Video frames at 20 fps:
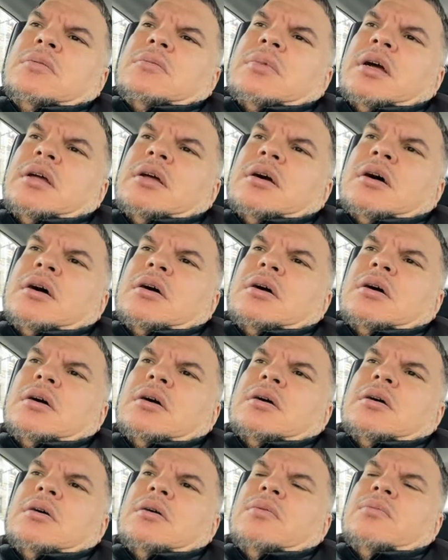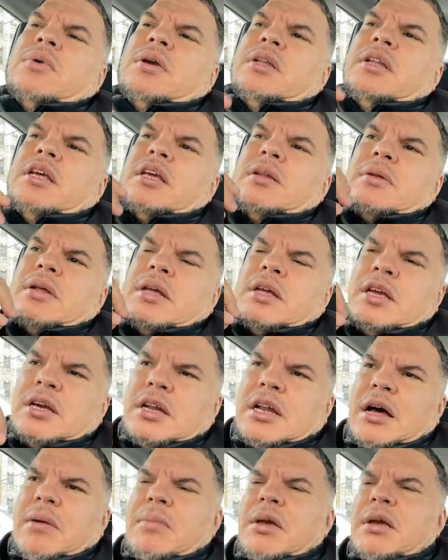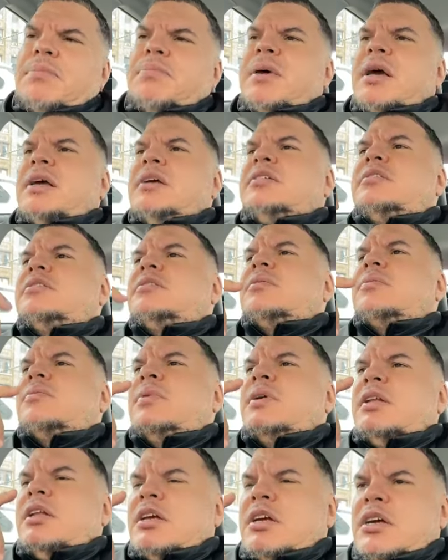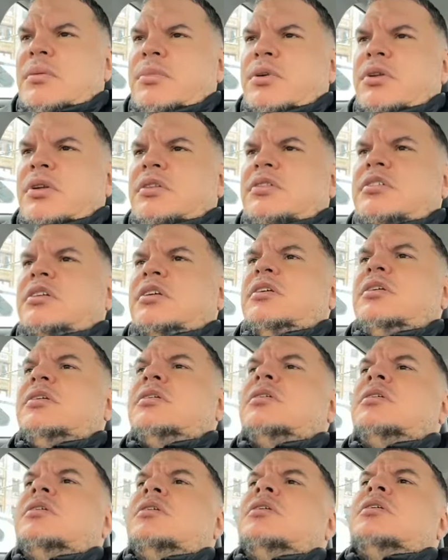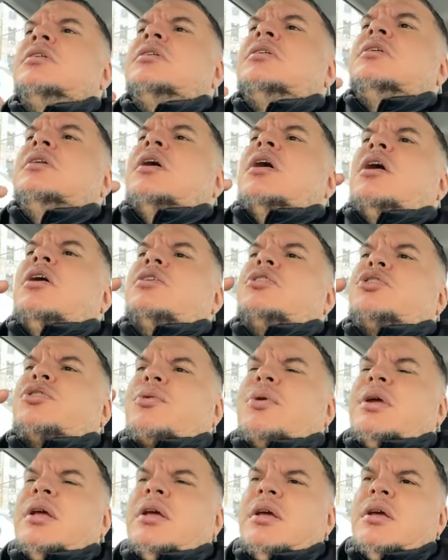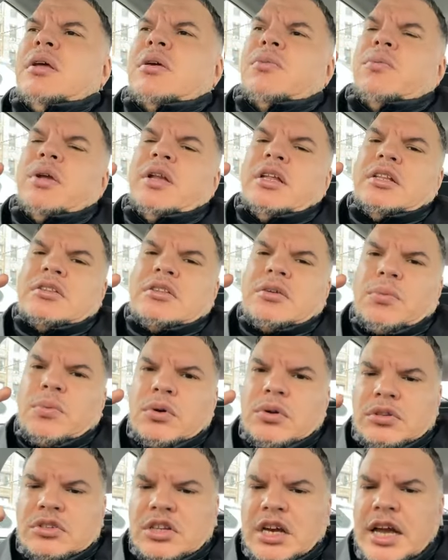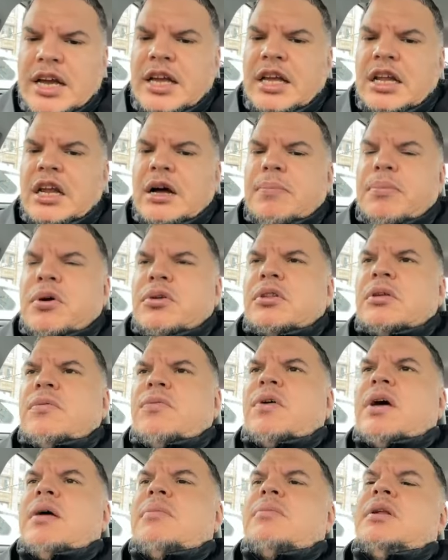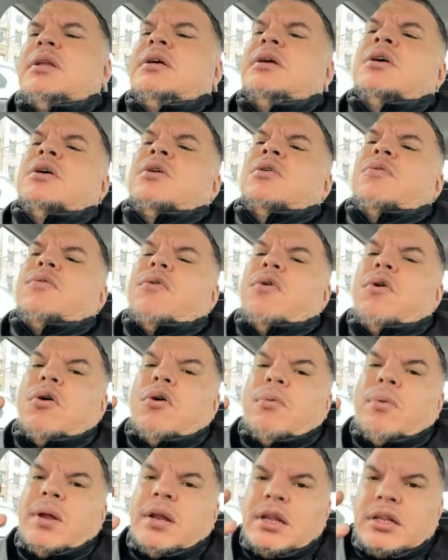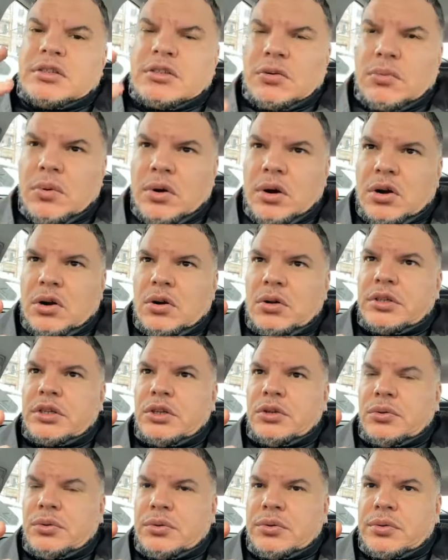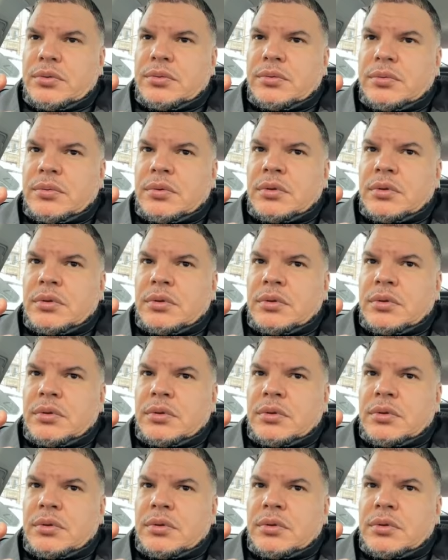right? We need economic base. We need community. 3, we need to tighten up on the family. 4, we need to work on the youth.